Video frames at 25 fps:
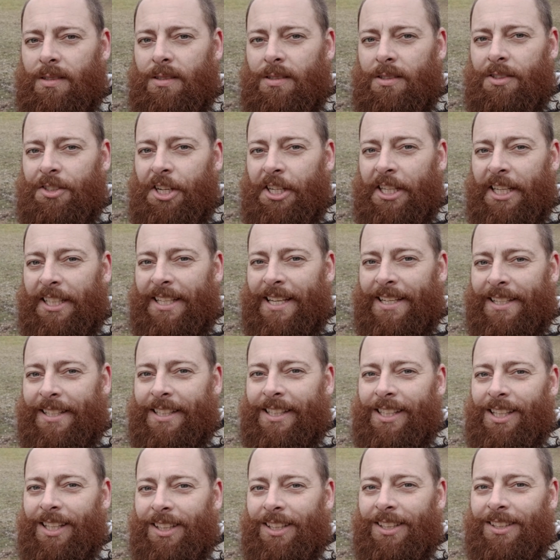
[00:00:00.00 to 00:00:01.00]
Check out that
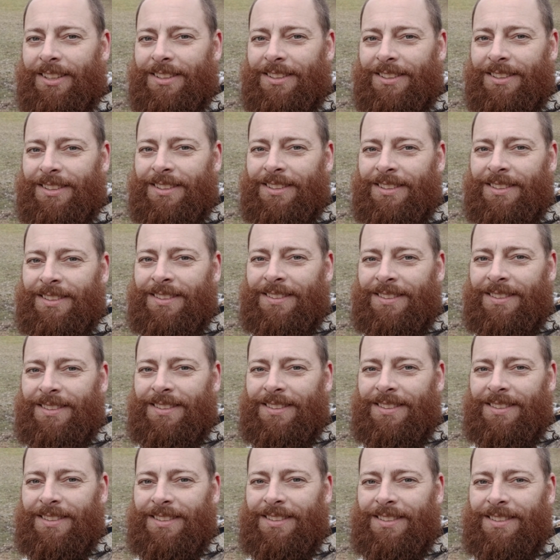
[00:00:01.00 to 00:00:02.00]
color.
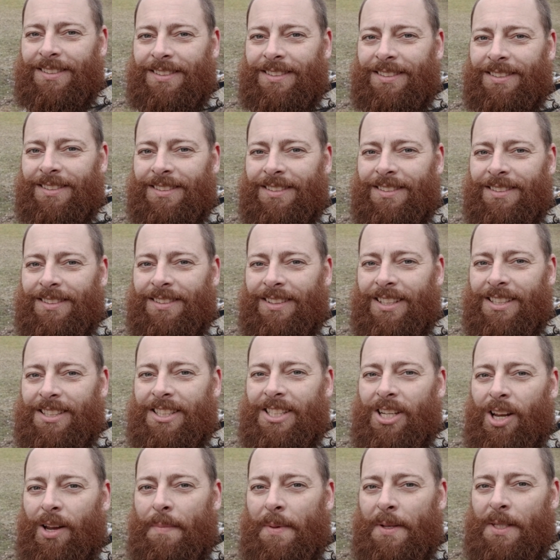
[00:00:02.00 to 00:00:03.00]
This has
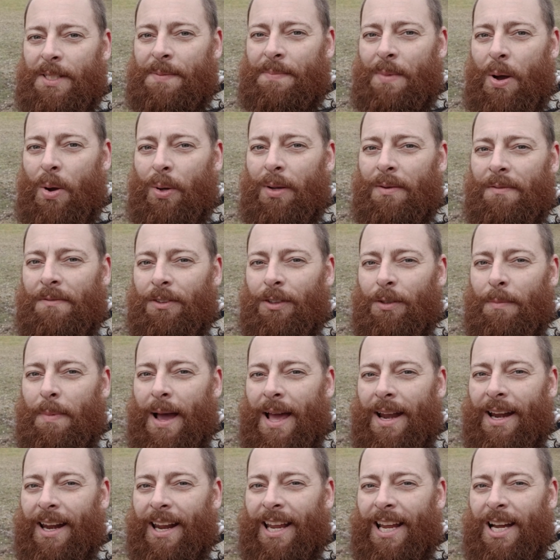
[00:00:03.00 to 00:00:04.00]
only been smoking for
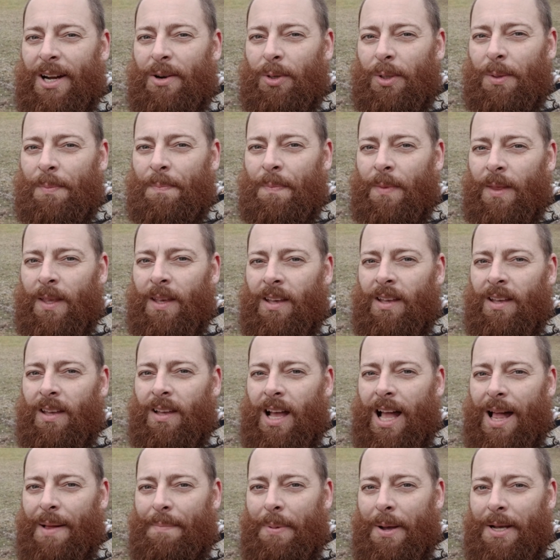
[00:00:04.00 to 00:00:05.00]
about an hour.
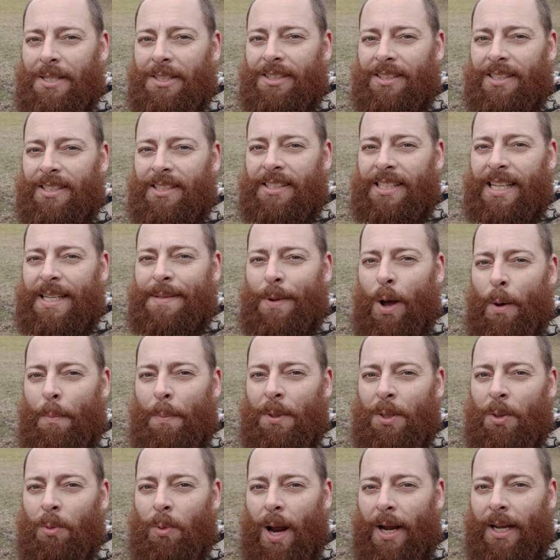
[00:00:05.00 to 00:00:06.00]
I busted the seam
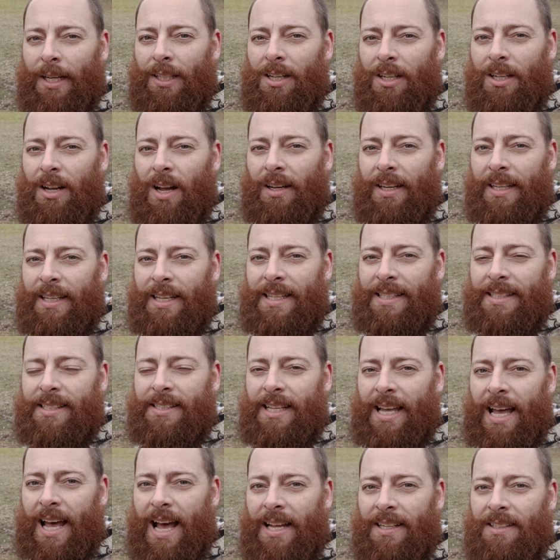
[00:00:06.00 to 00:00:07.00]
open to where I could look on the
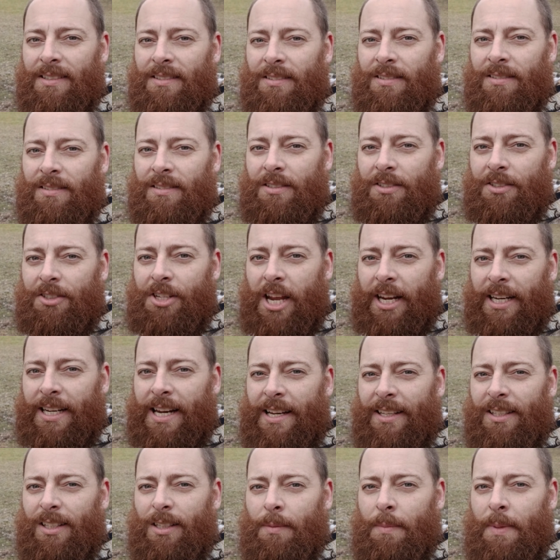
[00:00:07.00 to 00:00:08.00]
inside and check it
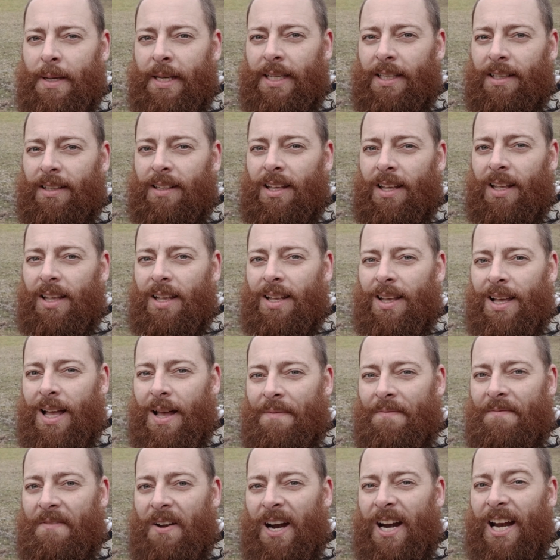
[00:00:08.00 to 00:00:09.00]
out a little bit.
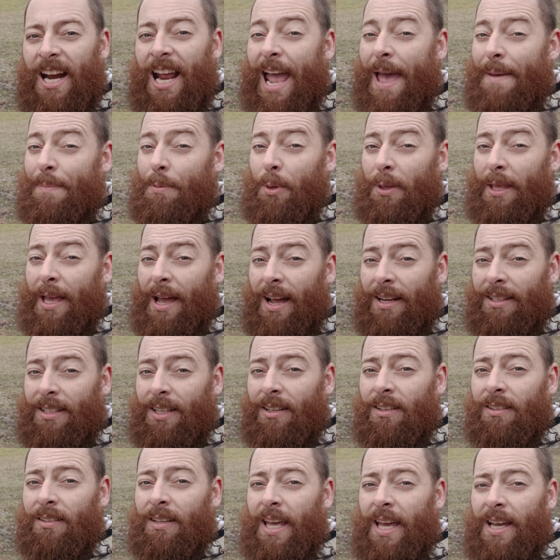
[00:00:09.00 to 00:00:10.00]
I'm very happy with how it
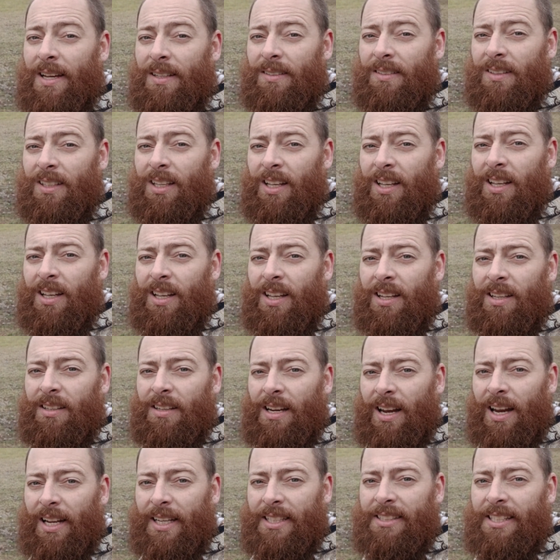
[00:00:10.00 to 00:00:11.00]
turned out.
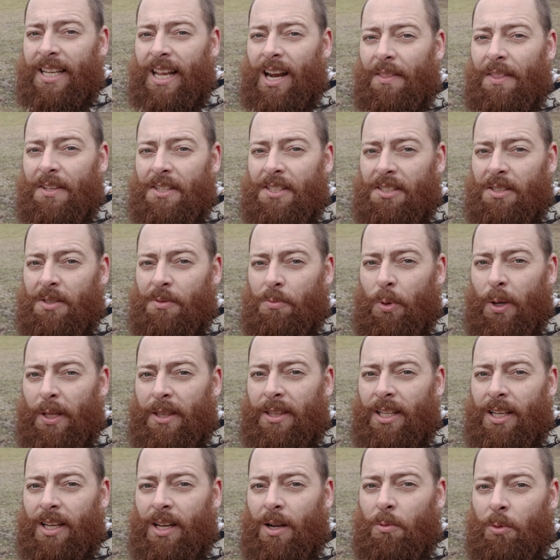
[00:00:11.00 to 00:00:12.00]
Now, like I said, this is with
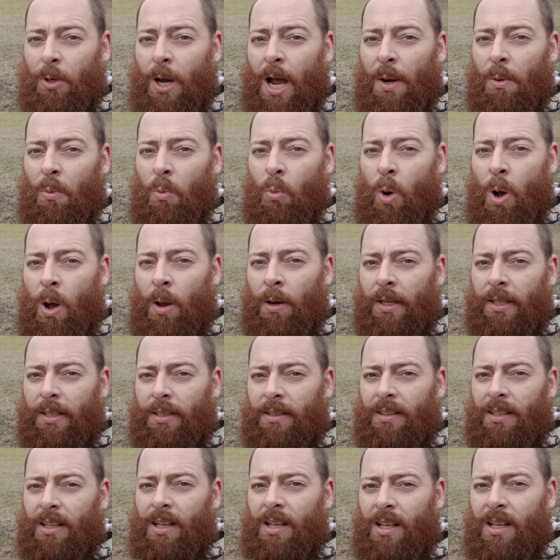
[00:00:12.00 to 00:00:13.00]
rotten walnut,
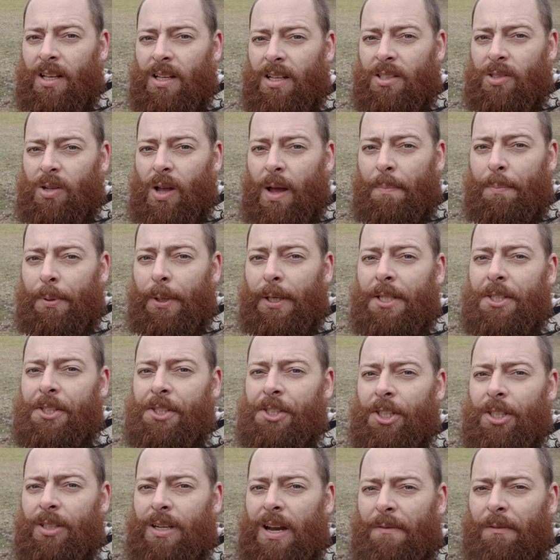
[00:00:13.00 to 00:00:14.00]
so I'm pretty
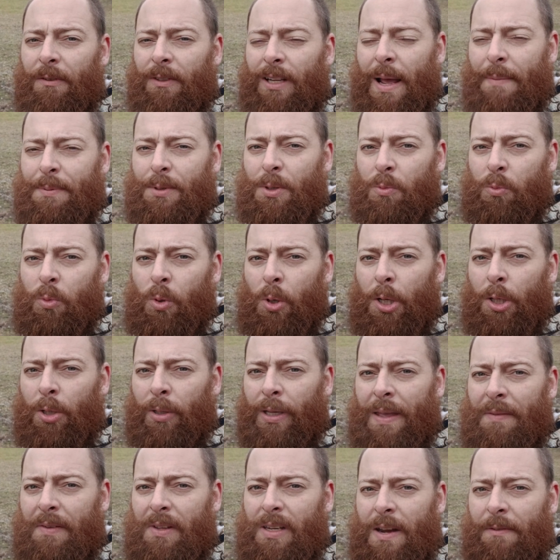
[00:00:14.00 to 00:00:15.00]
sure different types of wood will
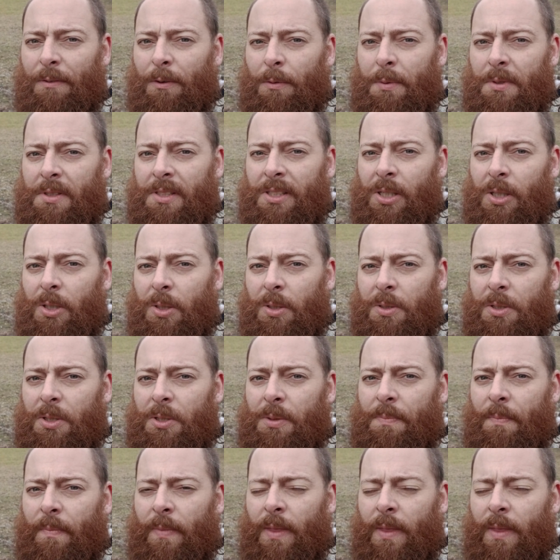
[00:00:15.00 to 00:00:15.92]
give you different results.